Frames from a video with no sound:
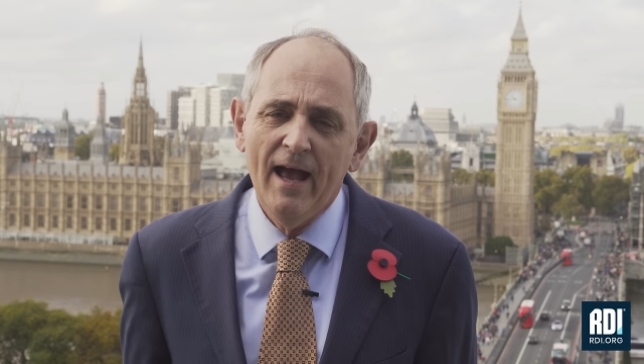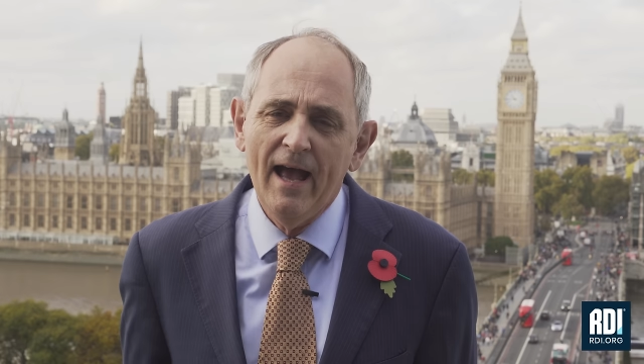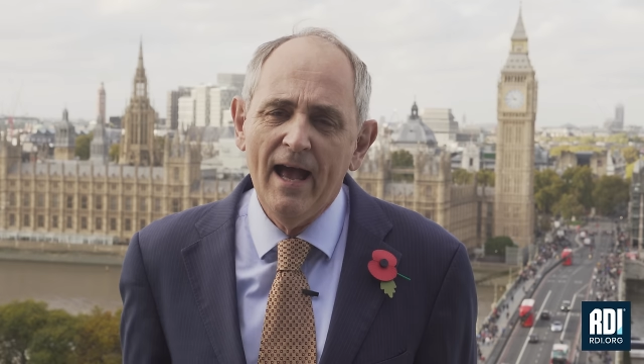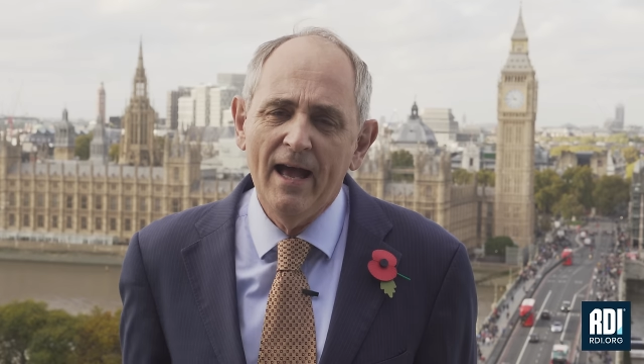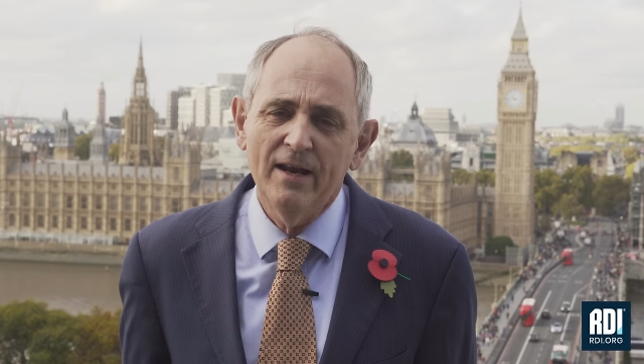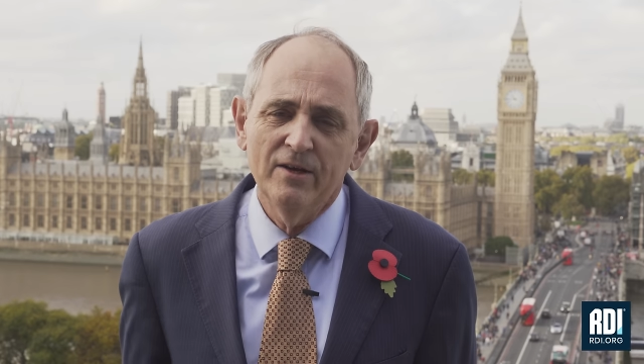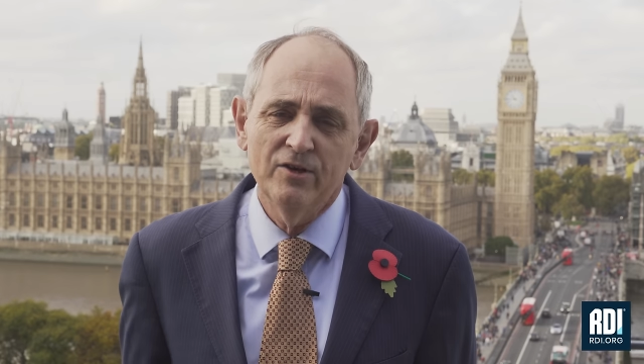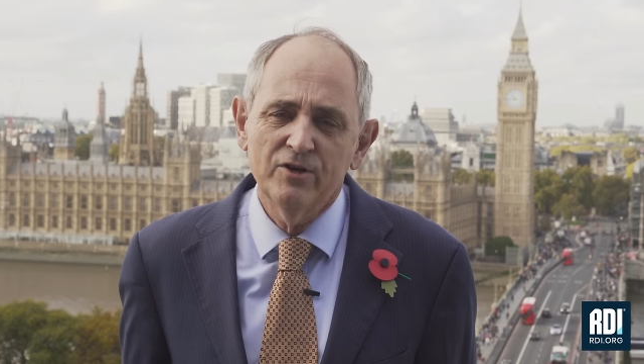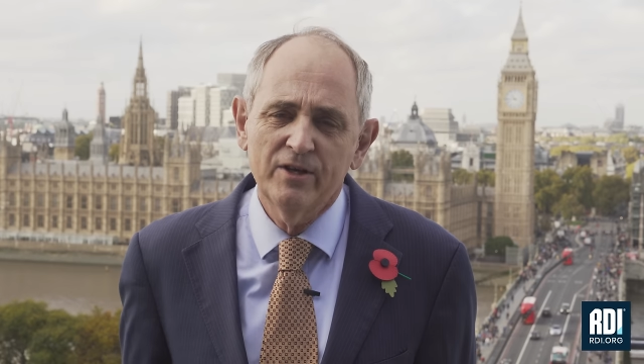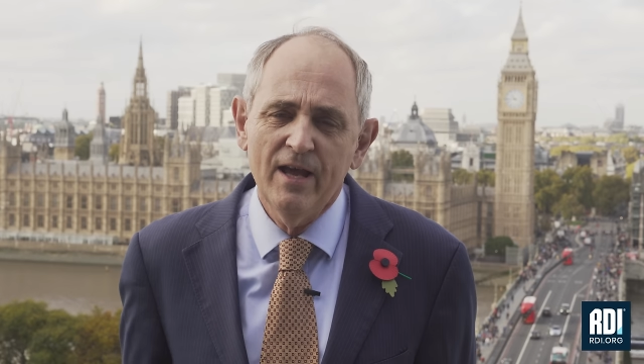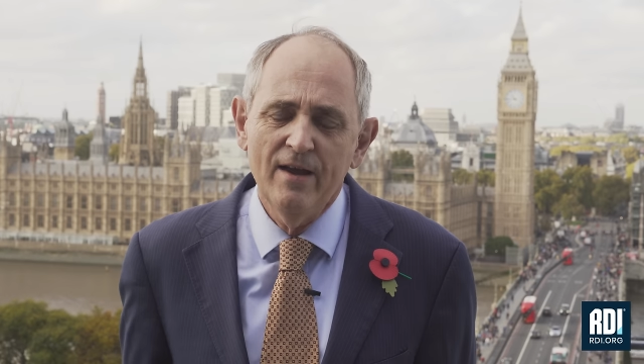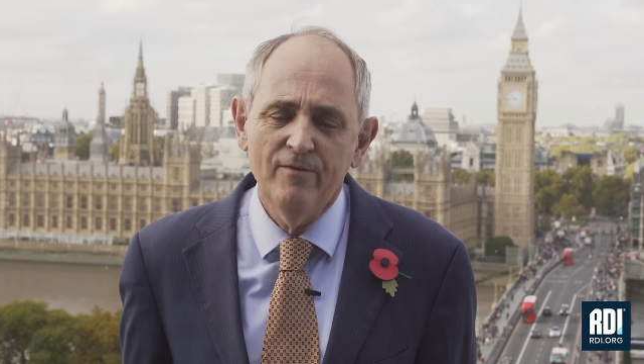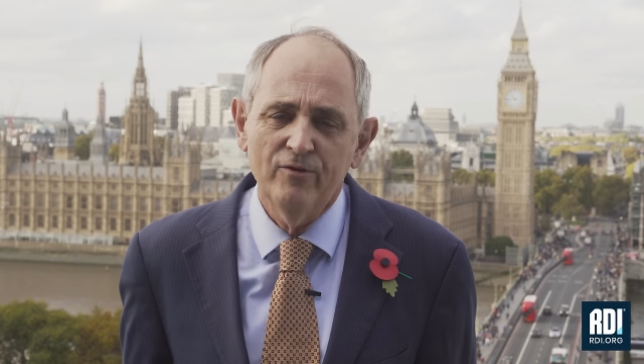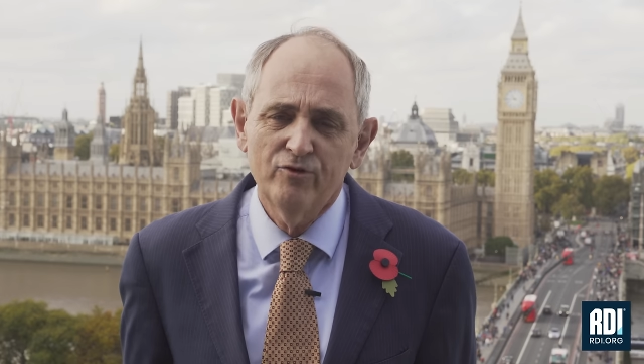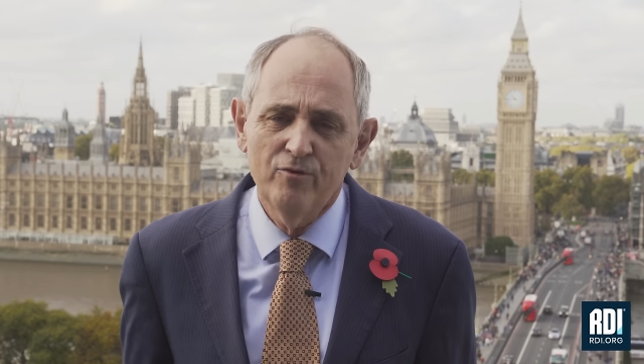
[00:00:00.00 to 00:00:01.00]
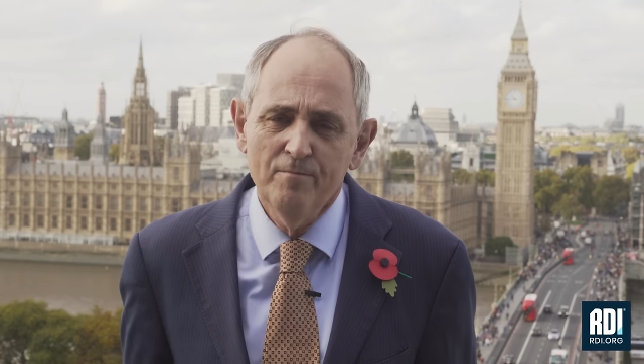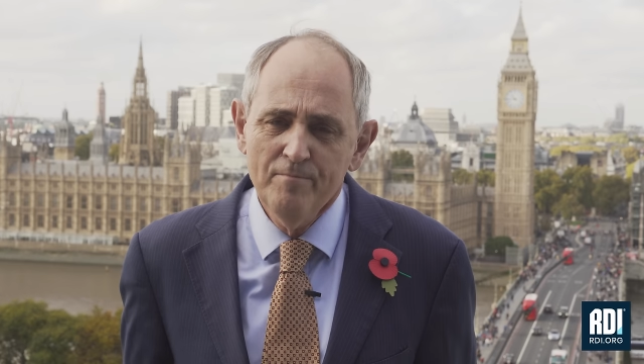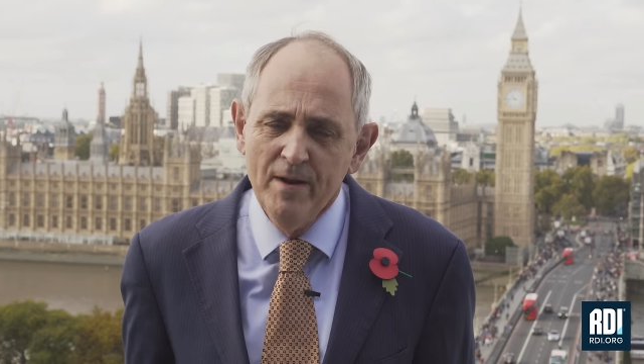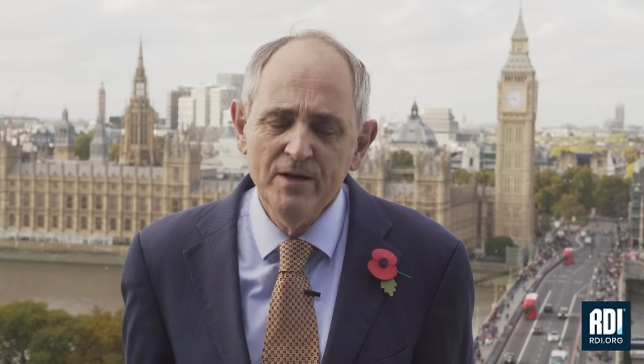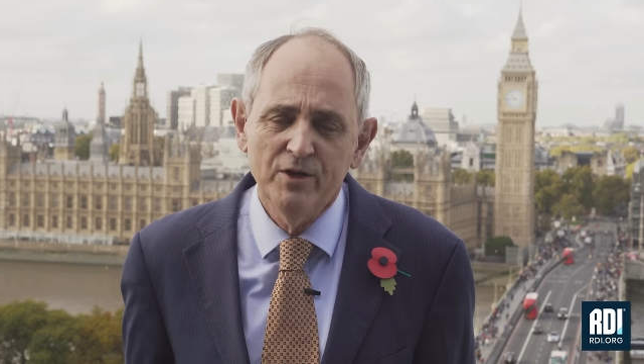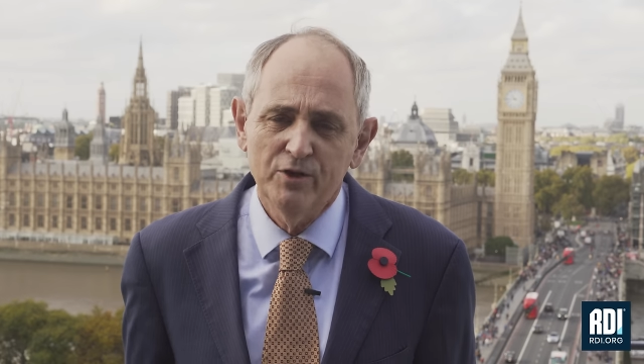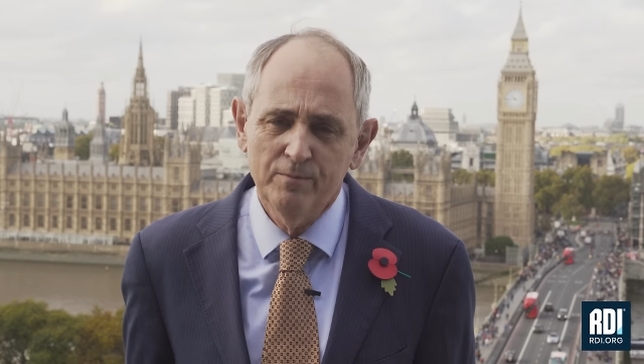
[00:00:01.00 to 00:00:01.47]
and gave a
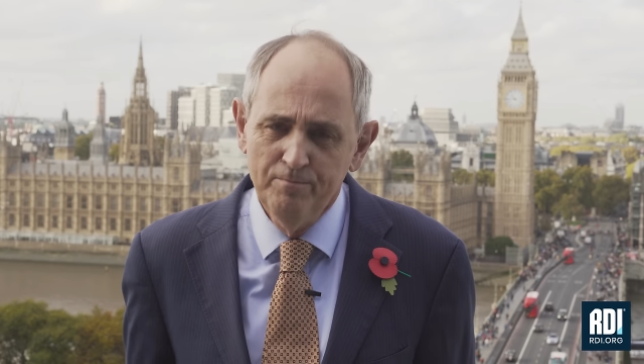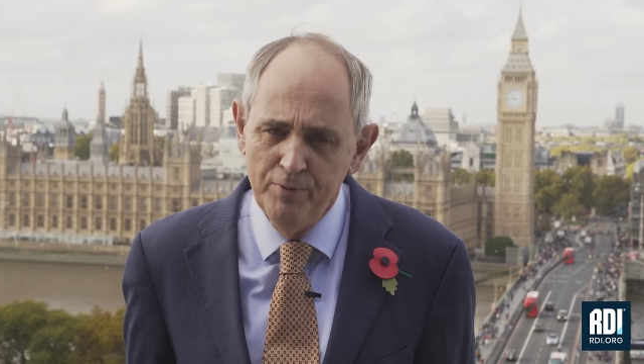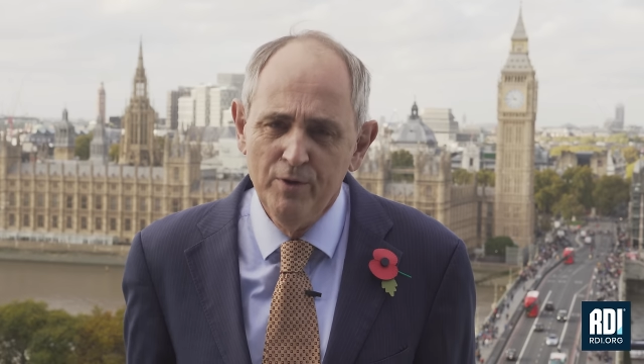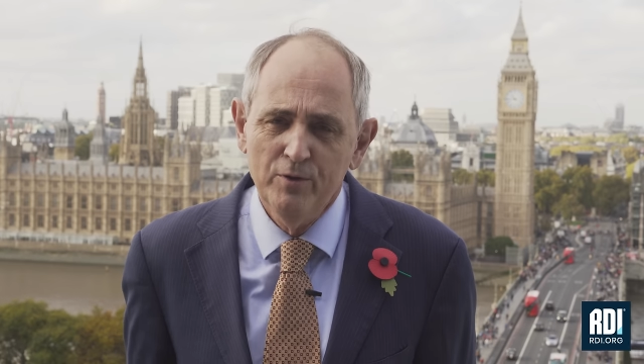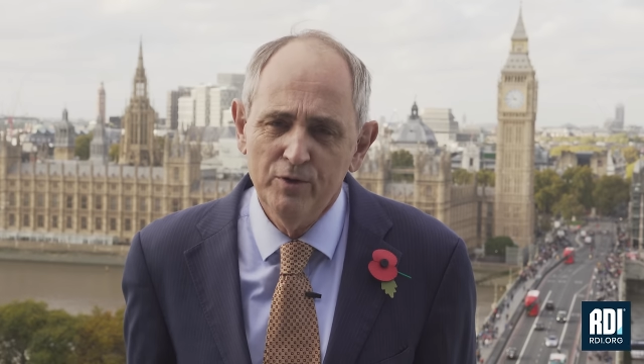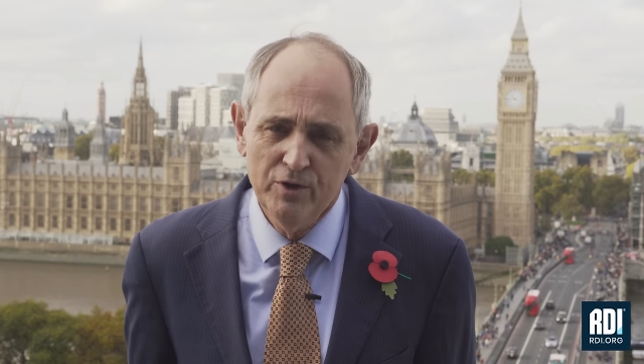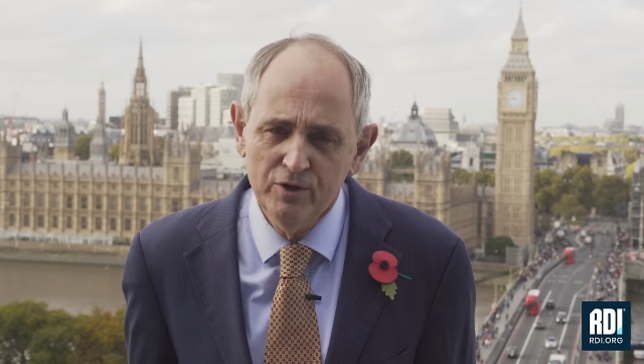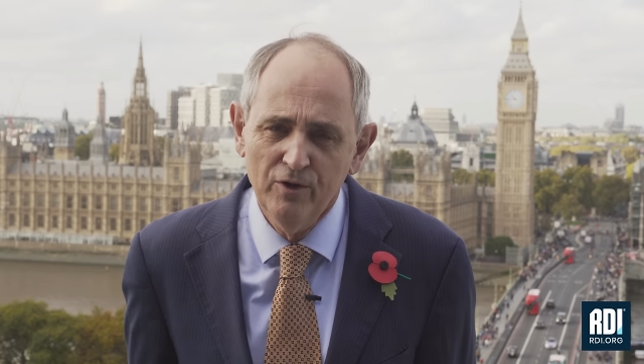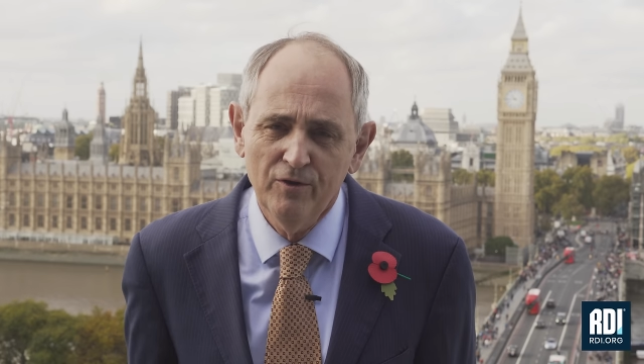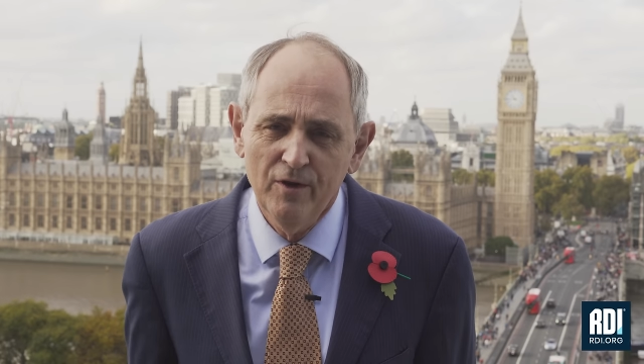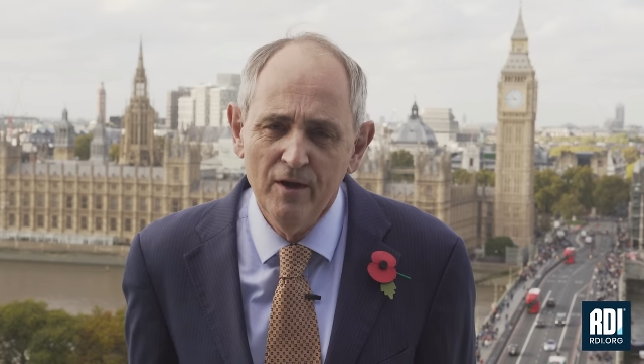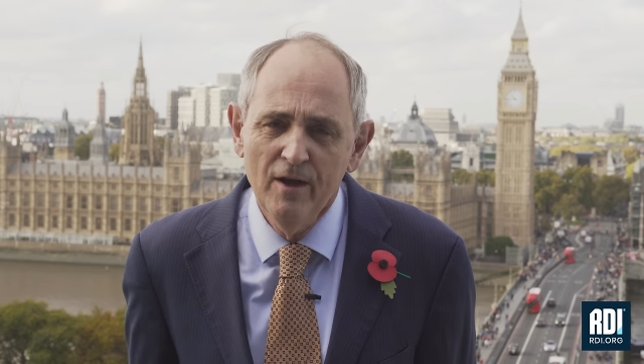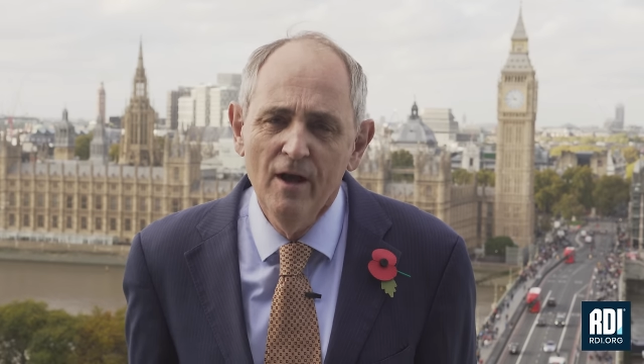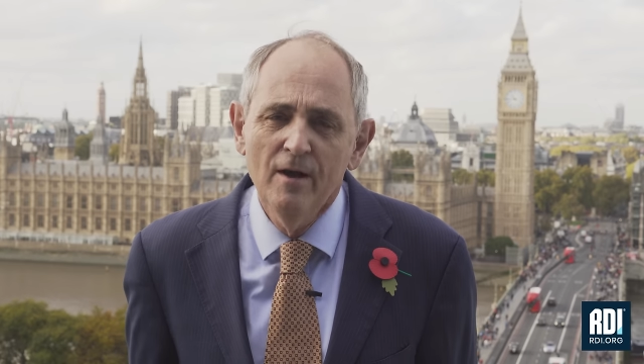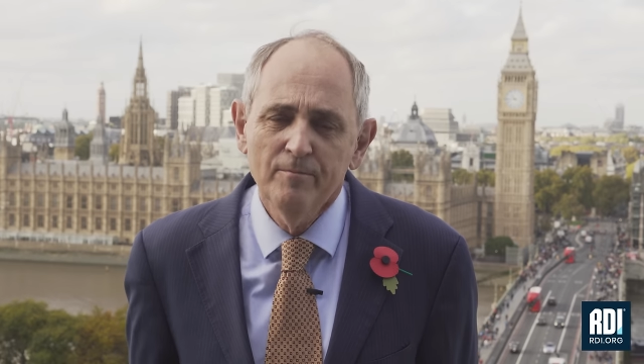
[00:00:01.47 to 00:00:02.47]
tremendous boost to the